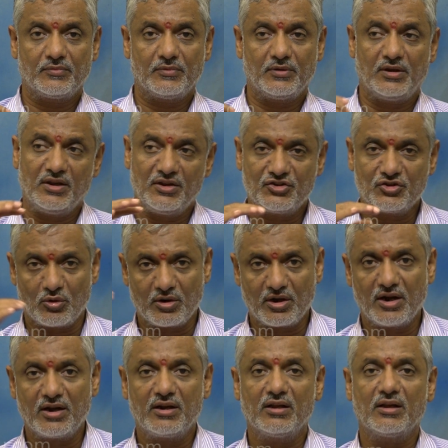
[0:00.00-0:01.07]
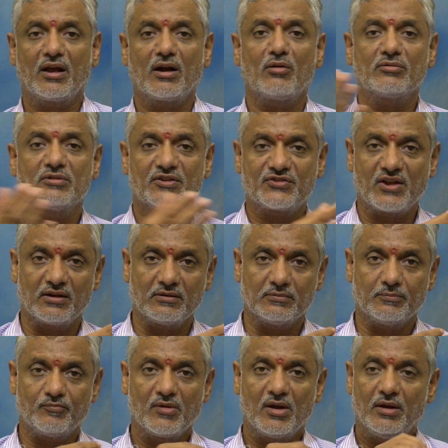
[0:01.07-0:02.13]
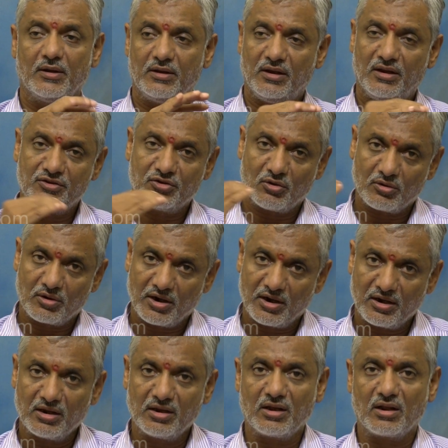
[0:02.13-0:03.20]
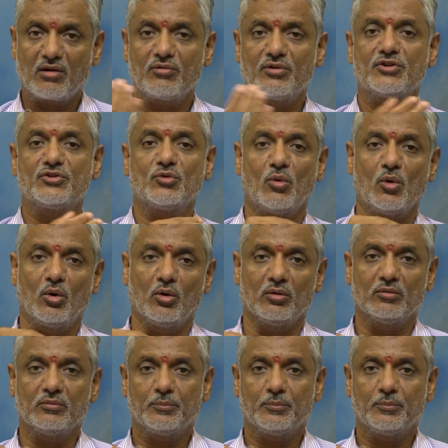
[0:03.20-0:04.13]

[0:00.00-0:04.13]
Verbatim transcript: each rotating around the sun, each rotating around its own,